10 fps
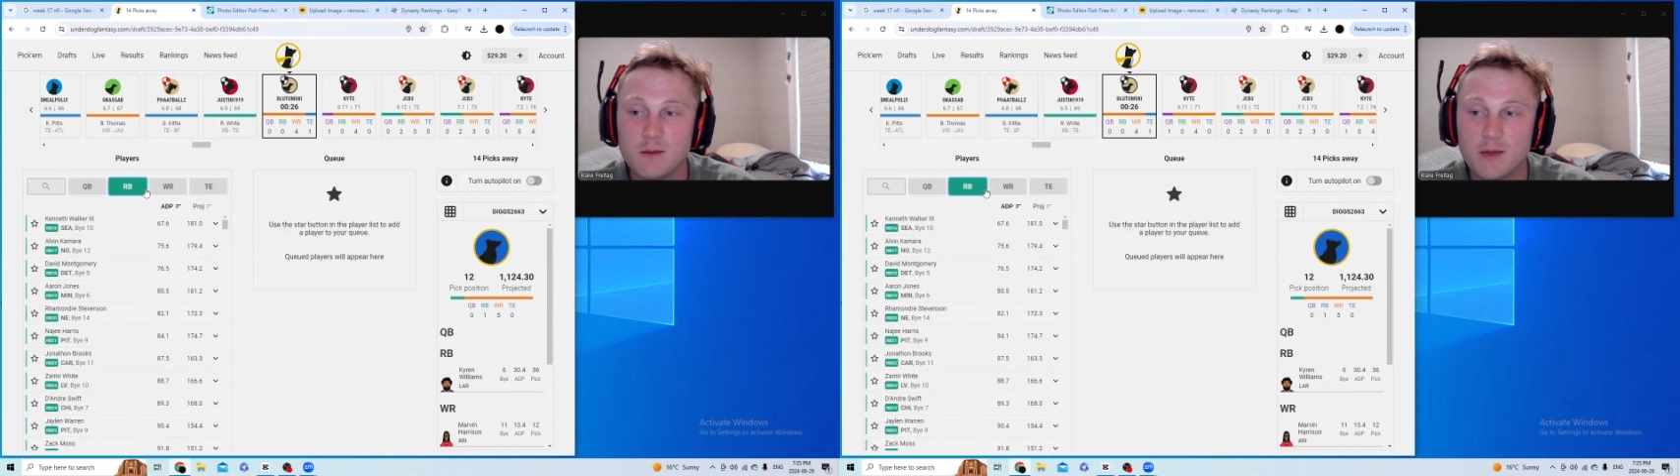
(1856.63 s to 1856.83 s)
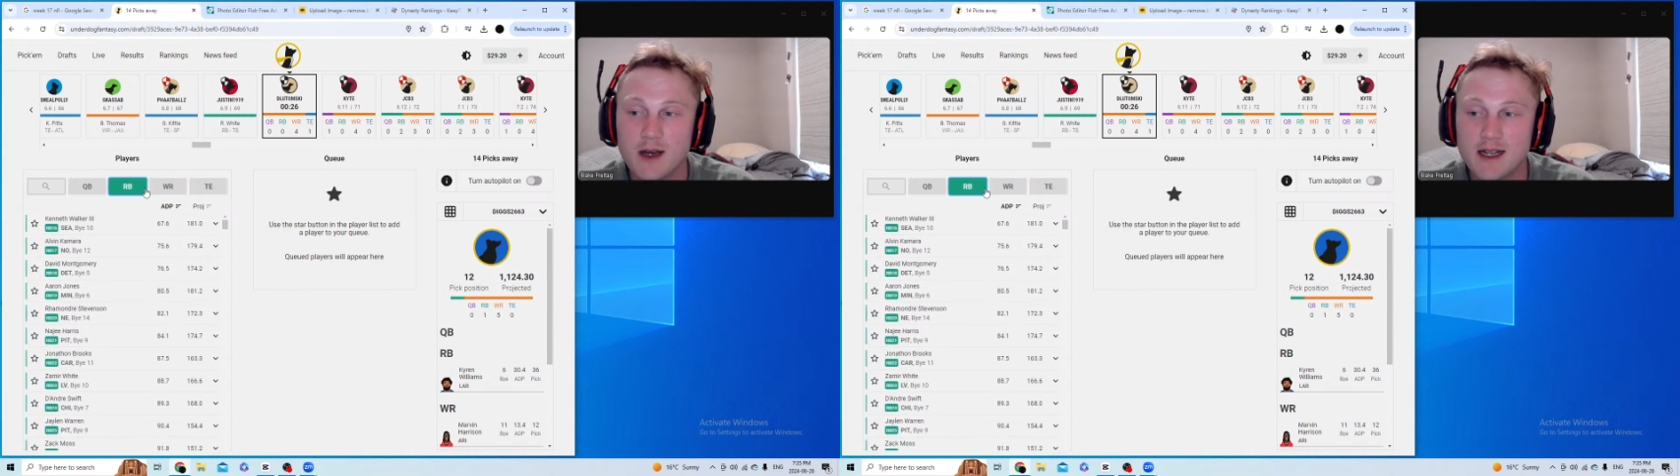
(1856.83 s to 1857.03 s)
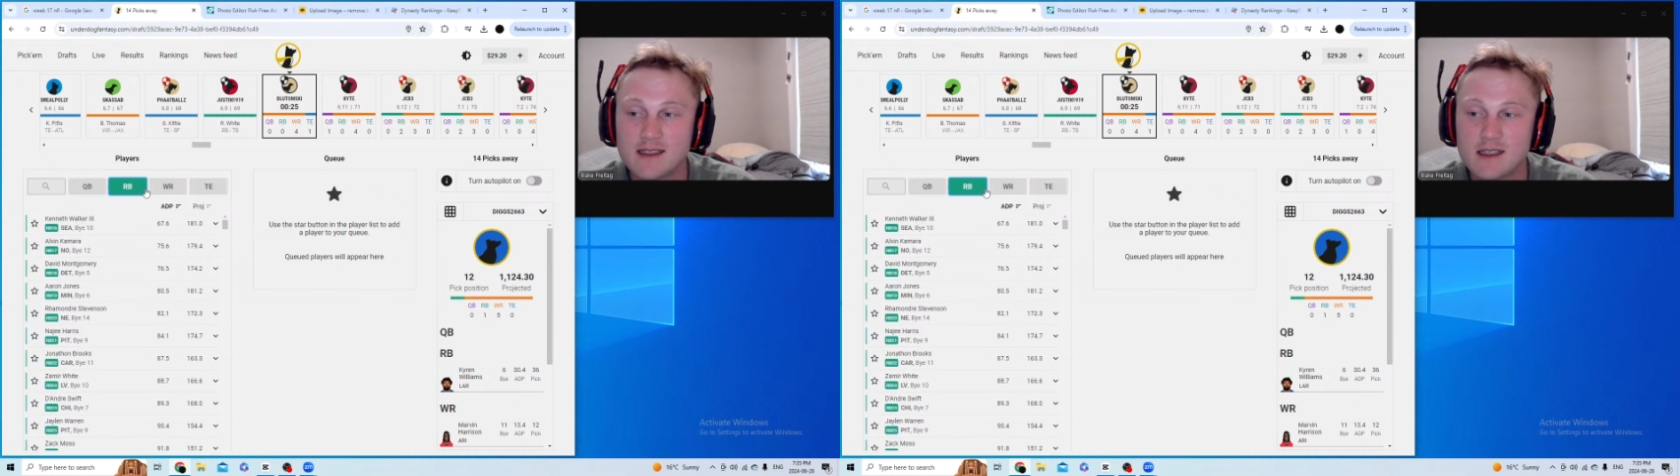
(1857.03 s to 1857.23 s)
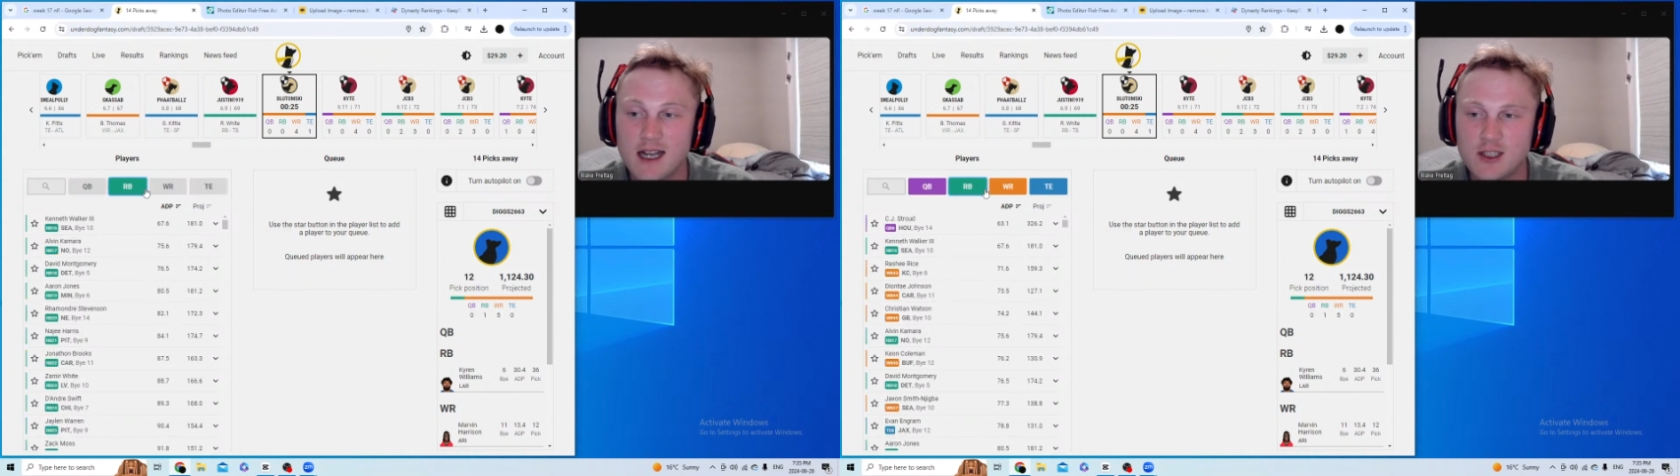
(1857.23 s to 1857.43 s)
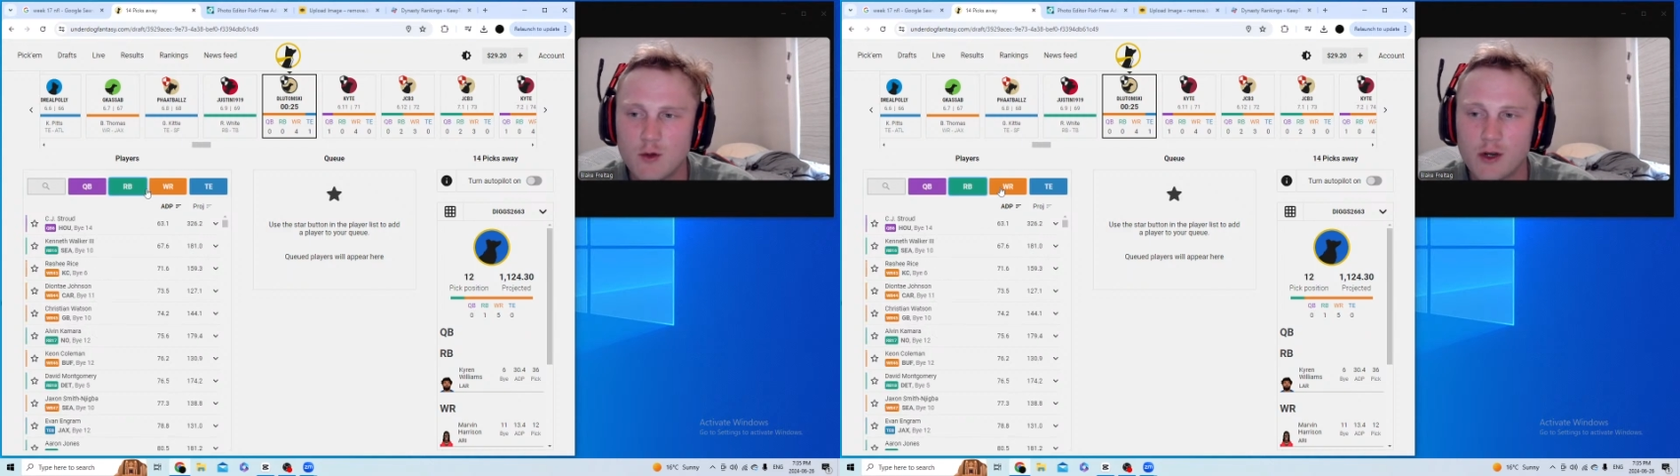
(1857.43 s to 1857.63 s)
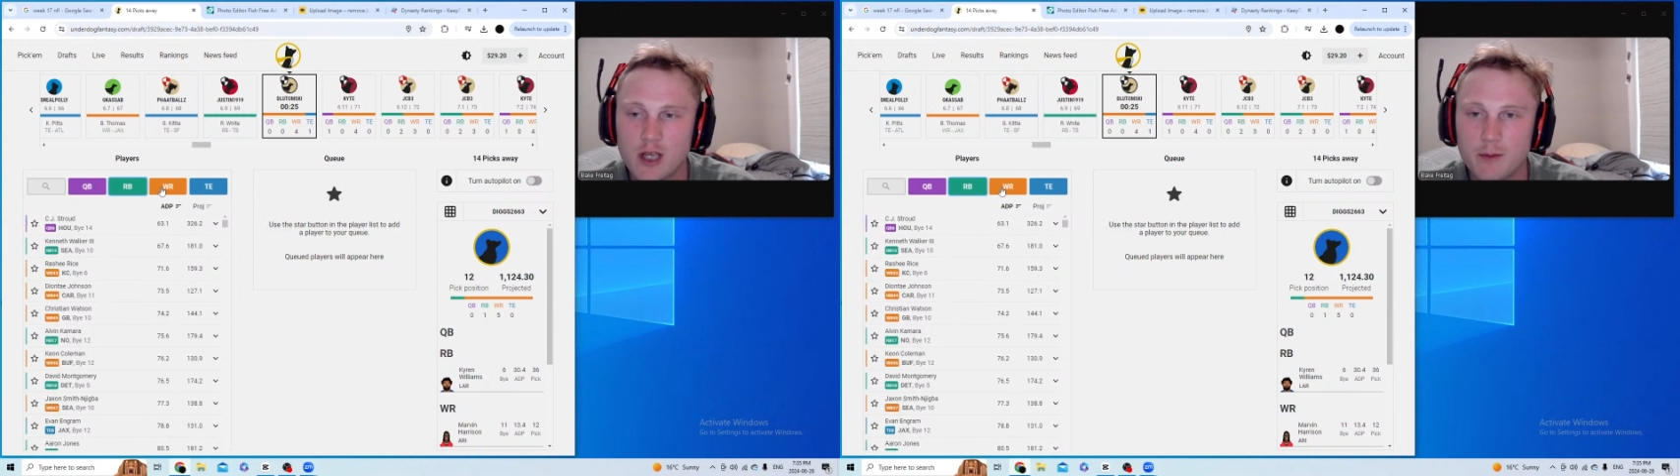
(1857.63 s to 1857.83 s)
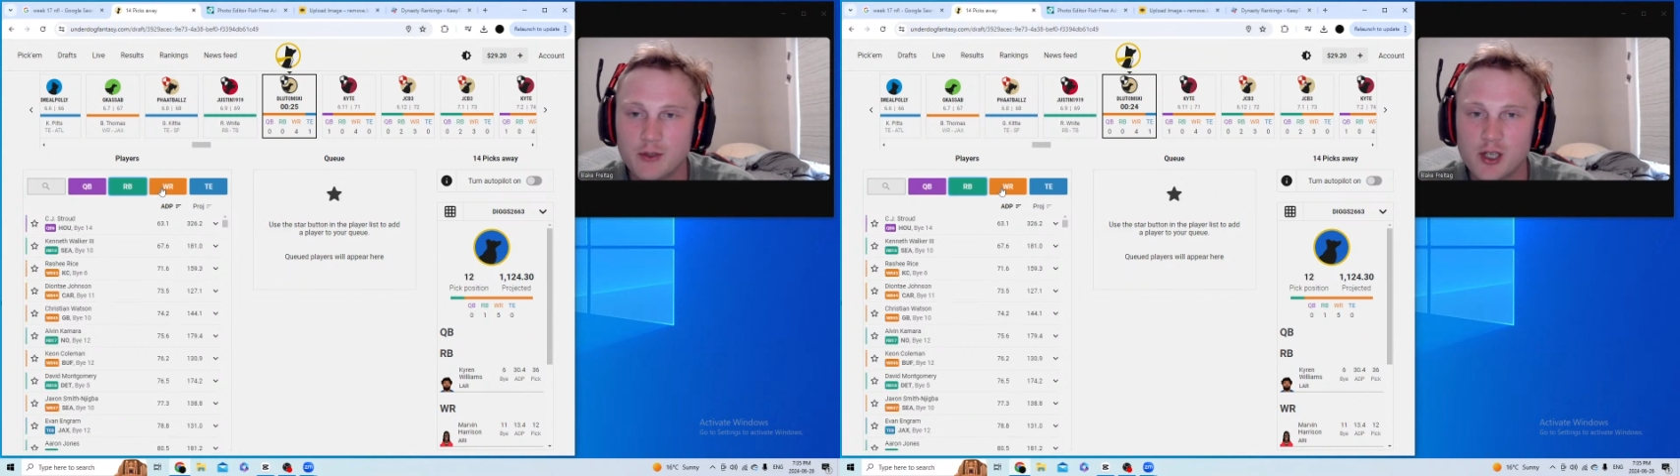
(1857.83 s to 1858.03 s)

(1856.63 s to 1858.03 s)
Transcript: but I do own a couple of